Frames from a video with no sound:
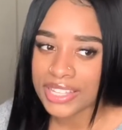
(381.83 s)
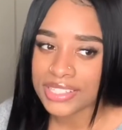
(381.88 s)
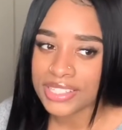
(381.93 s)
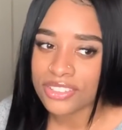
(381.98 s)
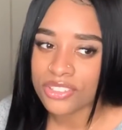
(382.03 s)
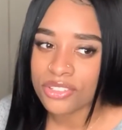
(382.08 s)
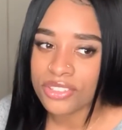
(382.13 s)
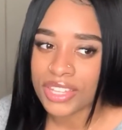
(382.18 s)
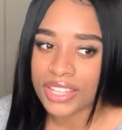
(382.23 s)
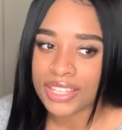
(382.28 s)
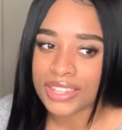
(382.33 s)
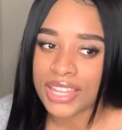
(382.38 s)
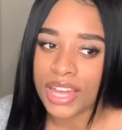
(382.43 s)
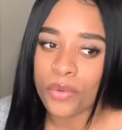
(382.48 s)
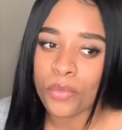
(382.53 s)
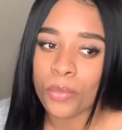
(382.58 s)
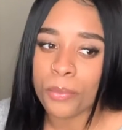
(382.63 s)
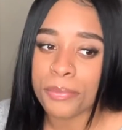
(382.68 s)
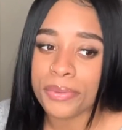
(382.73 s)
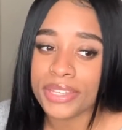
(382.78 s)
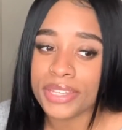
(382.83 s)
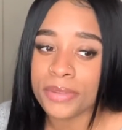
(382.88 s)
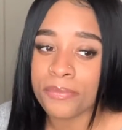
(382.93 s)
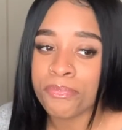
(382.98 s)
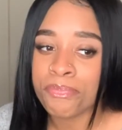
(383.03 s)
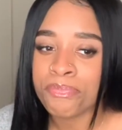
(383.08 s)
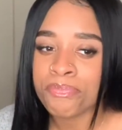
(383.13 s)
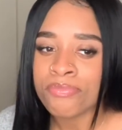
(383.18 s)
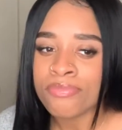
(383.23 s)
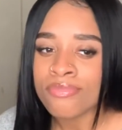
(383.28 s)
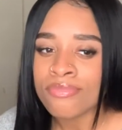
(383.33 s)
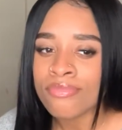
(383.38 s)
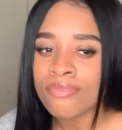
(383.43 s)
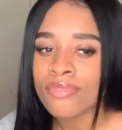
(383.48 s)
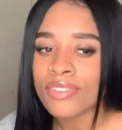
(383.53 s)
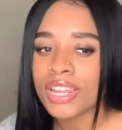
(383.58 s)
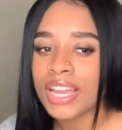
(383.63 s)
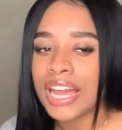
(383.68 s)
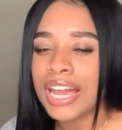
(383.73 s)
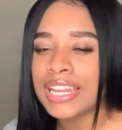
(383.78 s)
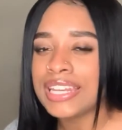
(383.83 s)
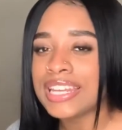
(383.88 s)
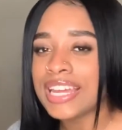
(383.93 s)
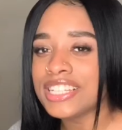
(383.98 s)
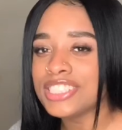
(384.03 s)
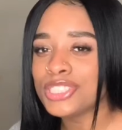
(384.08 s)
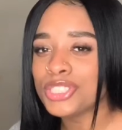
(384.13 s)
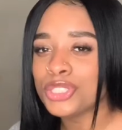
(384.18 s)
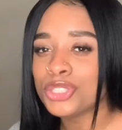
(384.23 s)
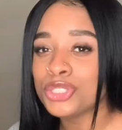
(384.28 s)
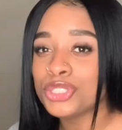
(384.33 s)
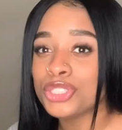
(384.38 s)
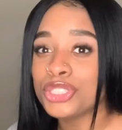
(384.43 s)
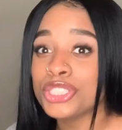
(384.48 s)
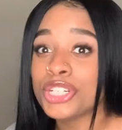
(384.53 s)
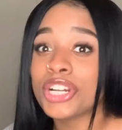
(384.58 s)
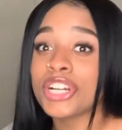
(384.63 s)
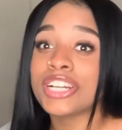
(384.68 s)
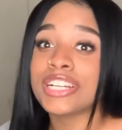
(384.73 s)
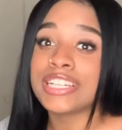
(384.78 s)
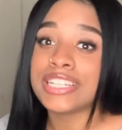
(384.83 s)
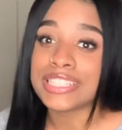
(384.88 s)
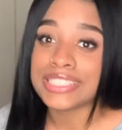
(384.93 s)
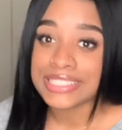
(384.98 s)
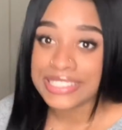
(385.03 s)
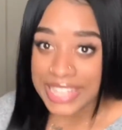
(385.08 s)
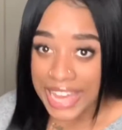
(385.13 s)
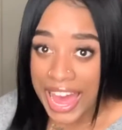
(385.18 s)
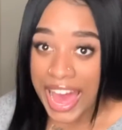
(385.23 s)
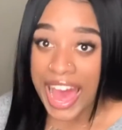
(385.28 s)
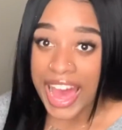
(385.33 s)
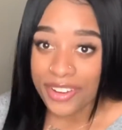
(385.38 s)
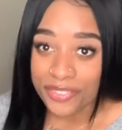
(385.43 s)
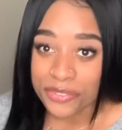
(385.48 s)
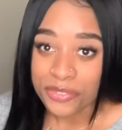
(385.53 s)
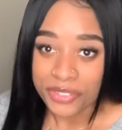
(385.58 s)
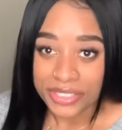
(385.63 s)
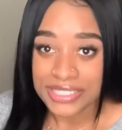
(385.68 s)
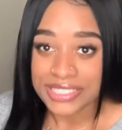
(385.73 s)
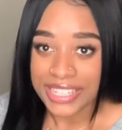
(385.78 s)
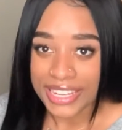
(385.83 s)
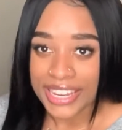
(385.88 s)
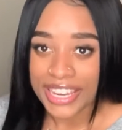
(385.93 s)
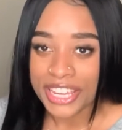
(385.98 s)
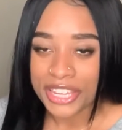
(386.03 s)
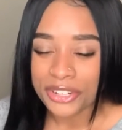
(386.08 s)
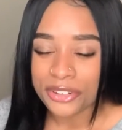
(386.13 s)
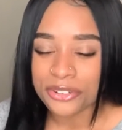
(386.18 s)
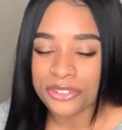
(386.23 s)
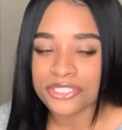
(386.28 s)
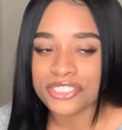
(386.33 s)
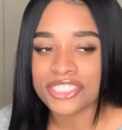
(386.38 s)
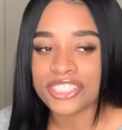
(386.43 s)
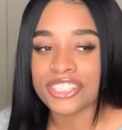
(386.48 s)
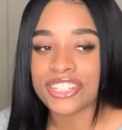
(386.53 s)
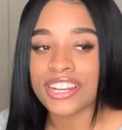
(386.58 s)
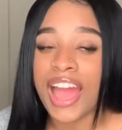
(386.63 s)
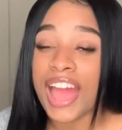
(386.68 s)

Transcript: I do think that would be a nice little journey to have once I get older.